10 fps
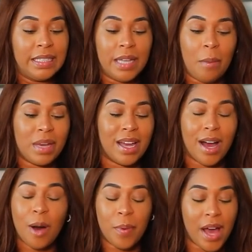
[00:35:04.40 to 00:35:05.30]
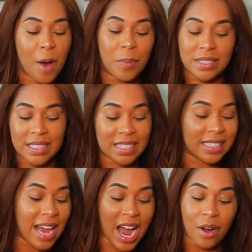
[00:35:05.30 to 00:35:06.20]
I mean, help a
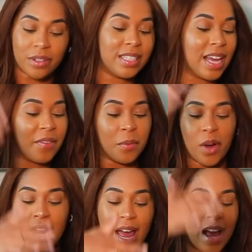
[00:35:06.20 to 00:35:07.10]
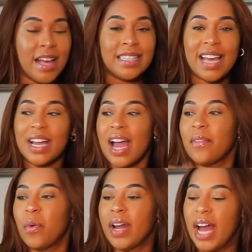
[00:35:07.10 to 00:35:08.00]
sister out. Just everyone
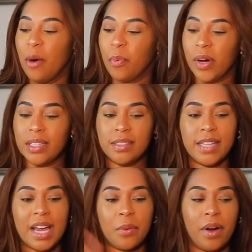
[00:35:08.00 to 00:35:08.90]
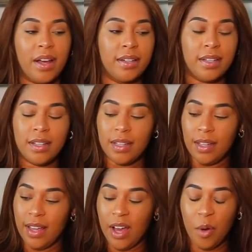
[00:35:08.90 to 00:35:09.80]
help one. Take one,
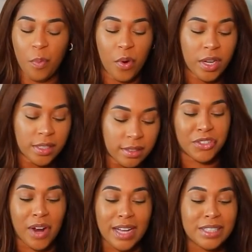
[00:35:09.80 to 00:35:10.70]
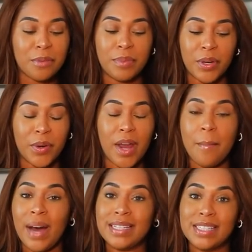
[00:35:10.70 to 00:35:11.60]
help one. Trying to build
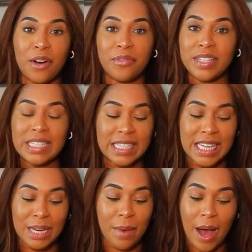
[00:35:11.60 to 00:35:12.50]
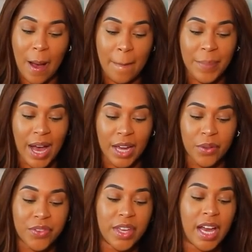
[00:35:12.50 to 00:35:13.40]
my self-esteem up. I
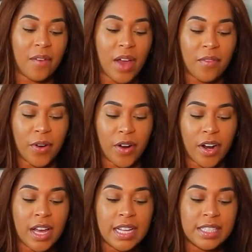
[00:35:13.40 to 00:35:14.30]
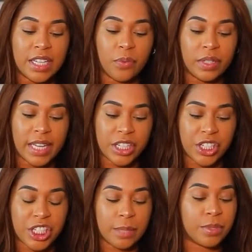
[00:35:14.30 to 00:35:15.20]
don't think I've ever did
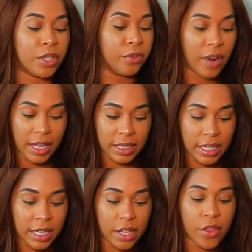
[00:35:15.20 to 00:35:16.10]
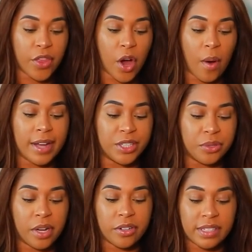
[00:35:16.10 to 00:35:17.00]
relationships correctly, though I do
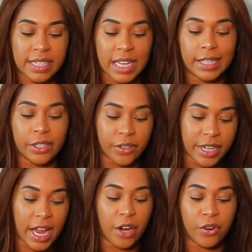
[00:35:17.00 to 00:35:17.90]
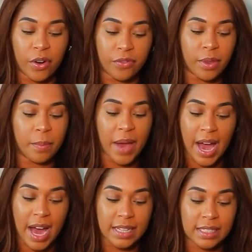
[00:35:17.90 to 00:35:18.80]
understand learning and growing from the
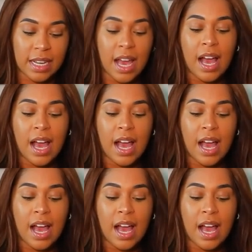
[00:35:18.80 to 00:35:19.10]
past.